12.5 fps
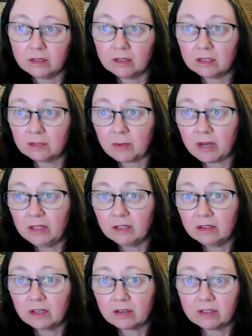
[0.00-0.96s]
Despite
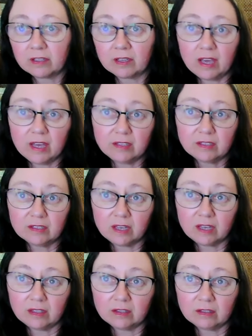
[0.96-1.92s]
their decayed
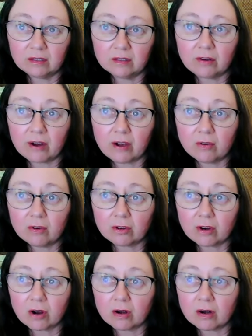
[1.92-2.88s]
state,
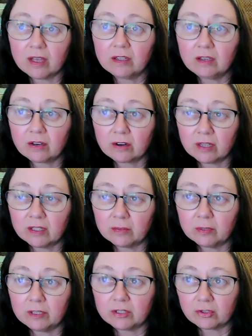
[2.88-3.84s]
draugr are
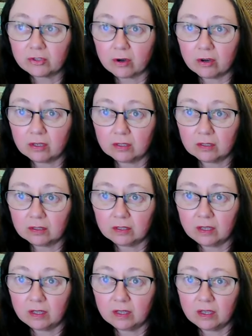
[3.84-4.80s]
incredibly strong,
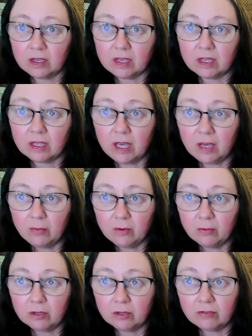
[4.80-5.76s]

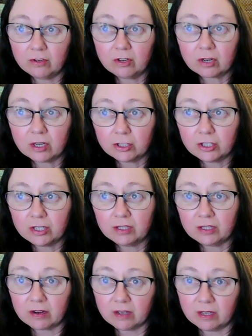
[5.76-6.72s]
capable of crushing
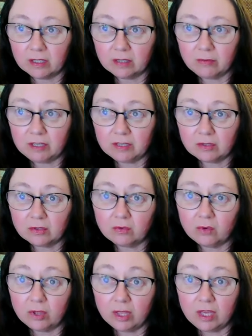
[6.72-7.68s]
their enemies
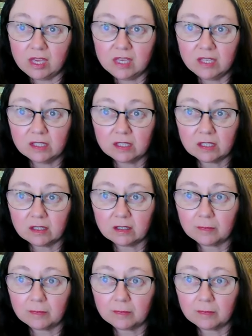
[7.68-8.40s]
with ease.